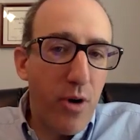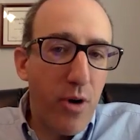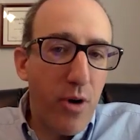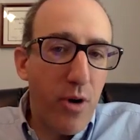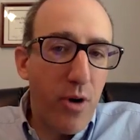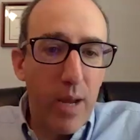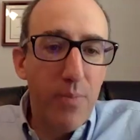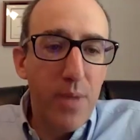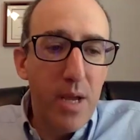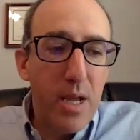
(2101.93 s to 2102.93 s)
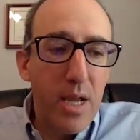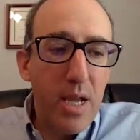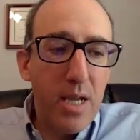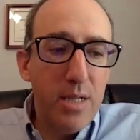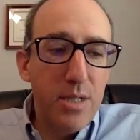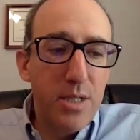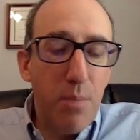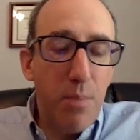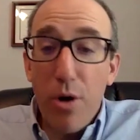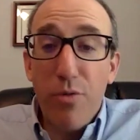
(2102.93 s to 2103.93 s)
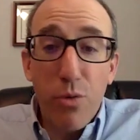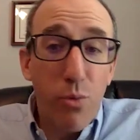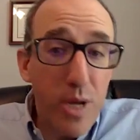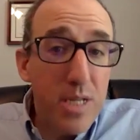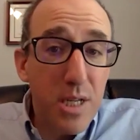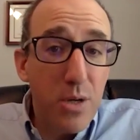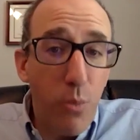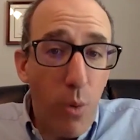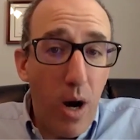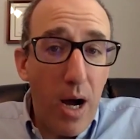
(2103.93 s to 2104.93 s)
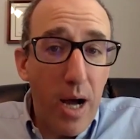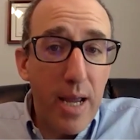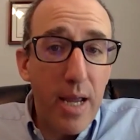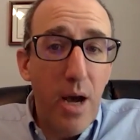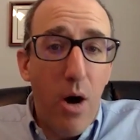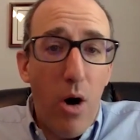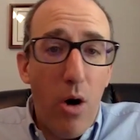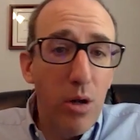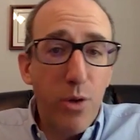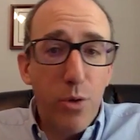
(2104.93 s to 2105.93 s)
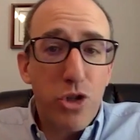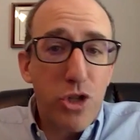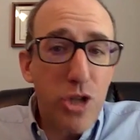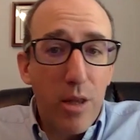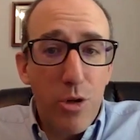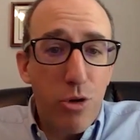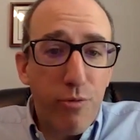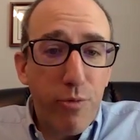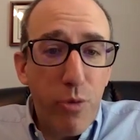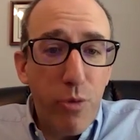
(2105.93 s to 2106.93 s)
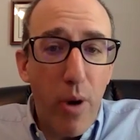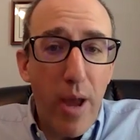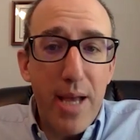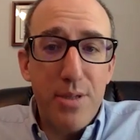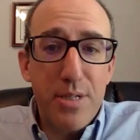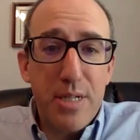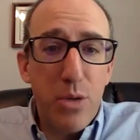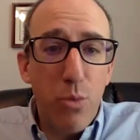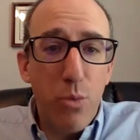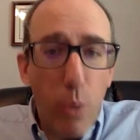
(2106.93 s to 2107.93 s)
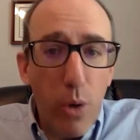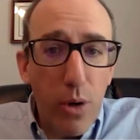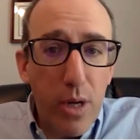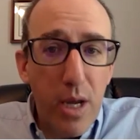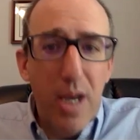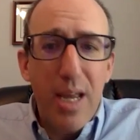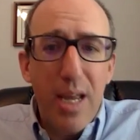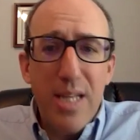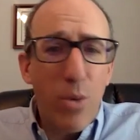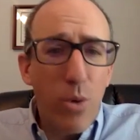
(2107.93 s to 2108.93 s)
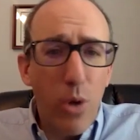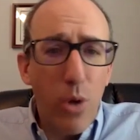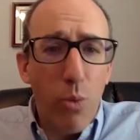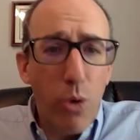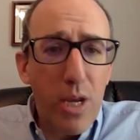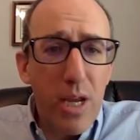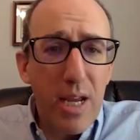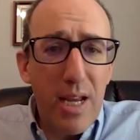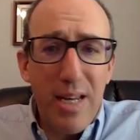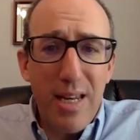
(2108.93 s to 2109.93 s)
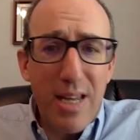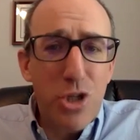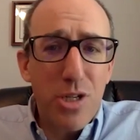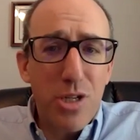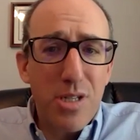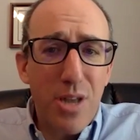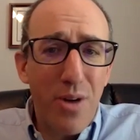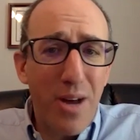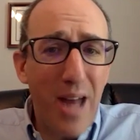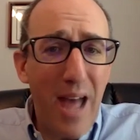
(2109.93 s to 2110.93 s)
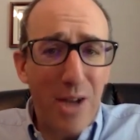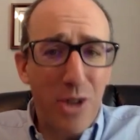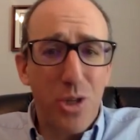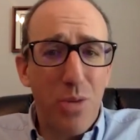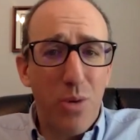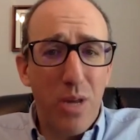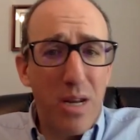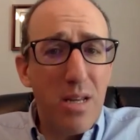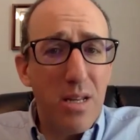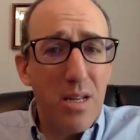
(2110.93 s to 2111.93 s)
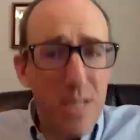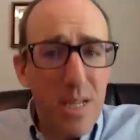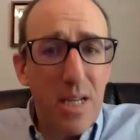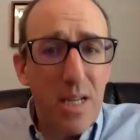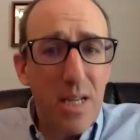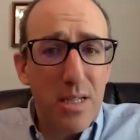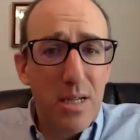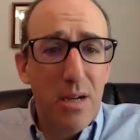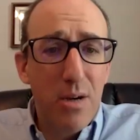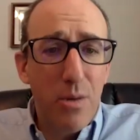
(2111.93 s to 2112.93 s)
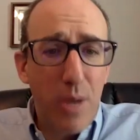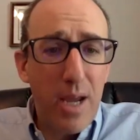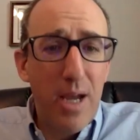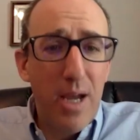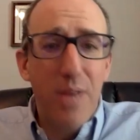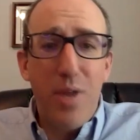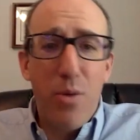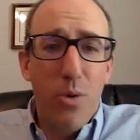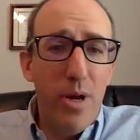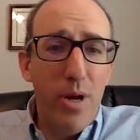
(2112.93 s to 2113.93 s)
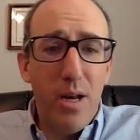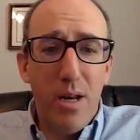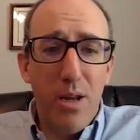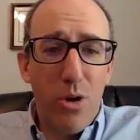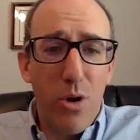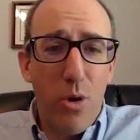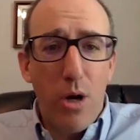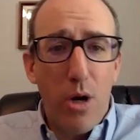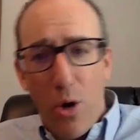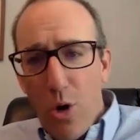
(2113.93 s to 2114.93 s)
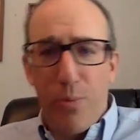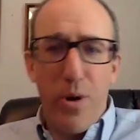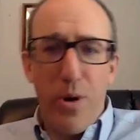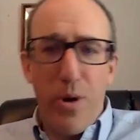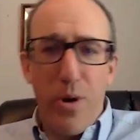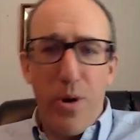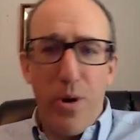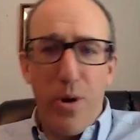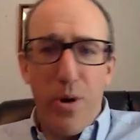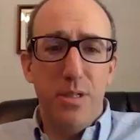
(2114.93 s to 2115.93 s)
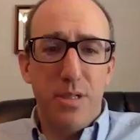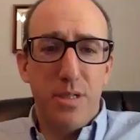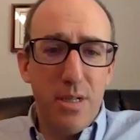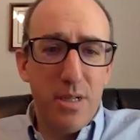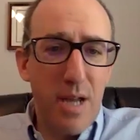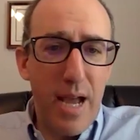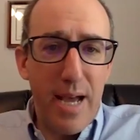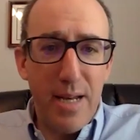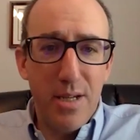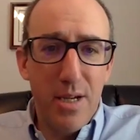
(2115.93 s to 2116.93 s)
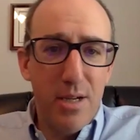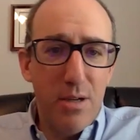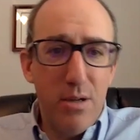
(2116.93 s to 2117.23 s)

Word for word: consumer category is part of the reason why all of those challenger food brands didn't work is they were all working in niches that are not actually what Indians eat, okay? They were in, you know, cold-pressed juices and